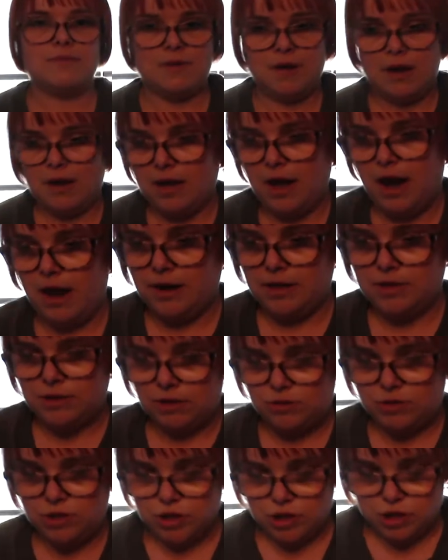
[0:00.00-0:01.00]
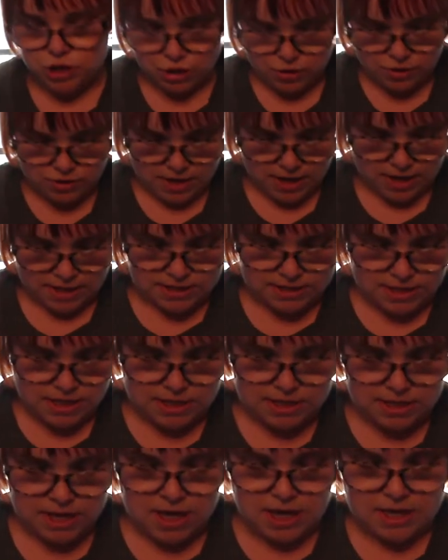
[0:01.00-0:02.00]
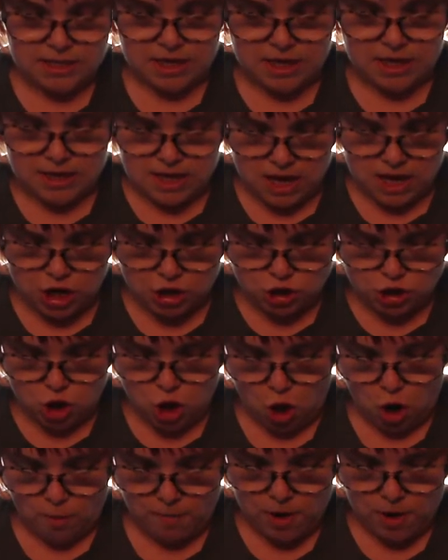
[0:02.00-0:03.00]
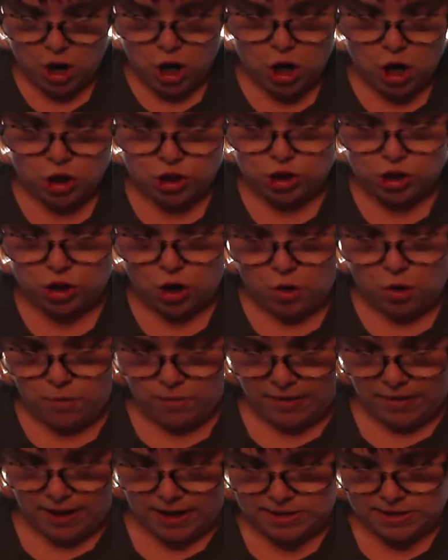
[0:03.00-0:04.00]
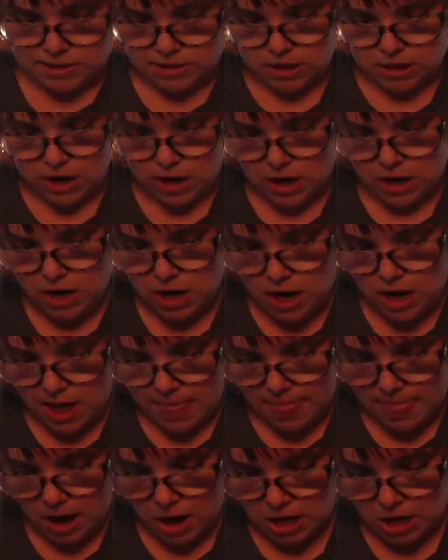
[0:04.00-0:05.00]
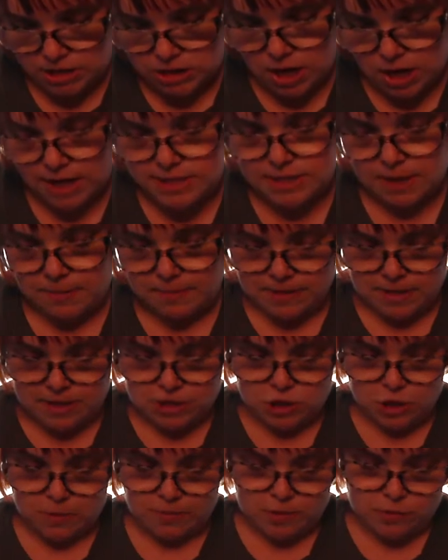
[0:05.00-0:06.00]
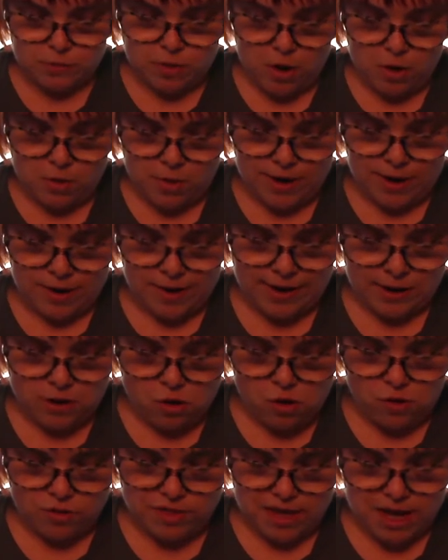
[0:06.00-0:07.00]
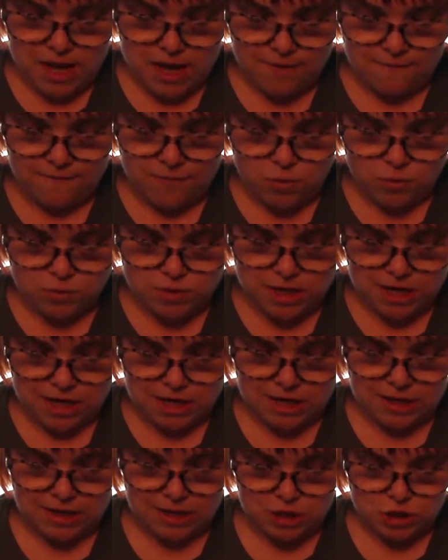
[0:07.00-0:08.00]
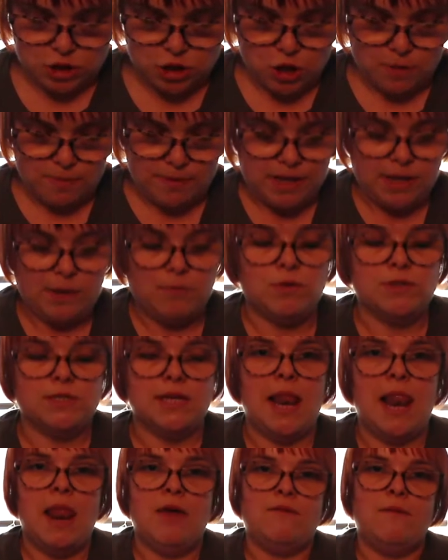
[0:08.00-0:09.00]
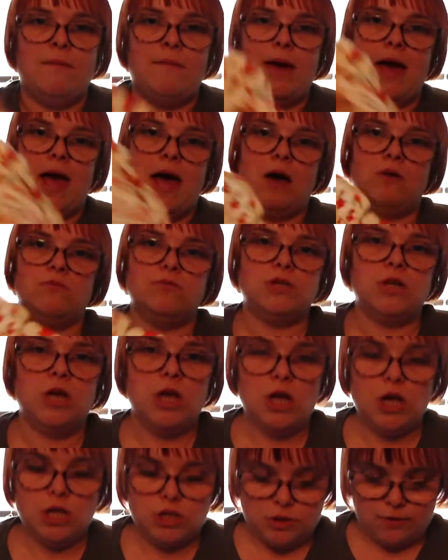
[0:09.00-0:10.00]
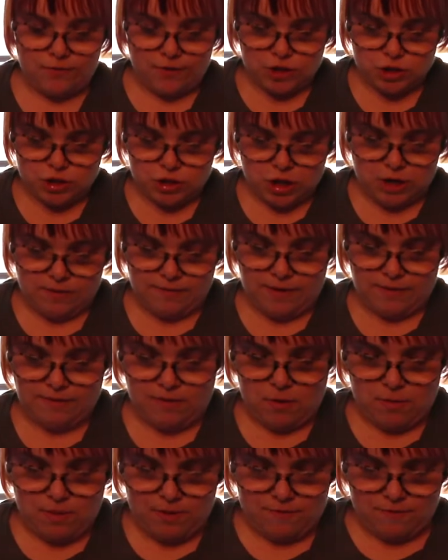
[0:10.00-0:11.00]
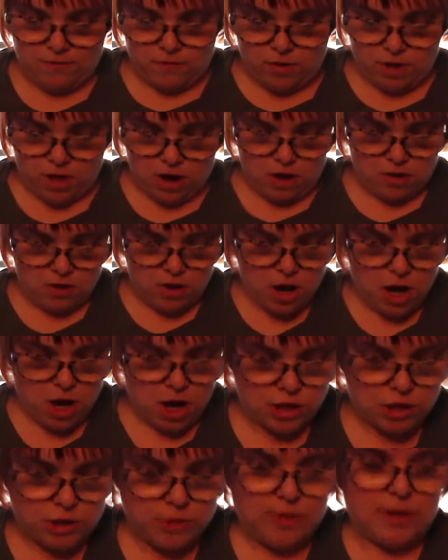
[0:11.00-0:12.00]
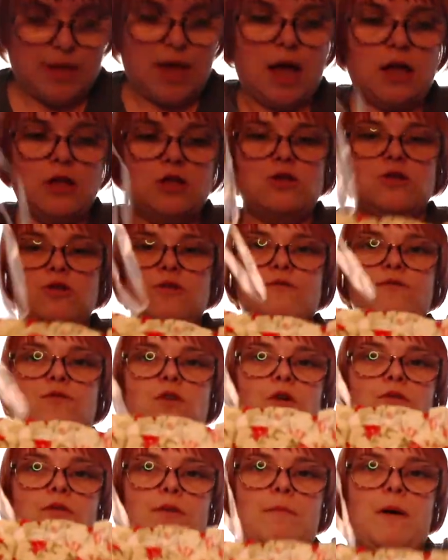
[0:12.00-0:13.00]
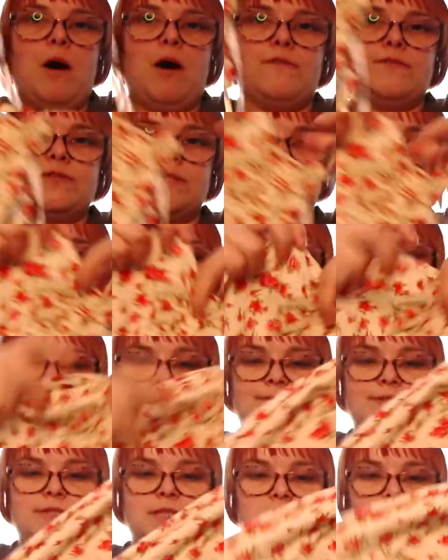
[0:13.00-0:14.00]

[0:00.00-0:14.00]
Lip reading: Okay, so I'll just show you this. This is the top to go with that skirt. Now I sized up in this top as well, and I got the 14 in this top and it was £11. So if I just turn it around the right way for you, so again you've got the puff sleeves,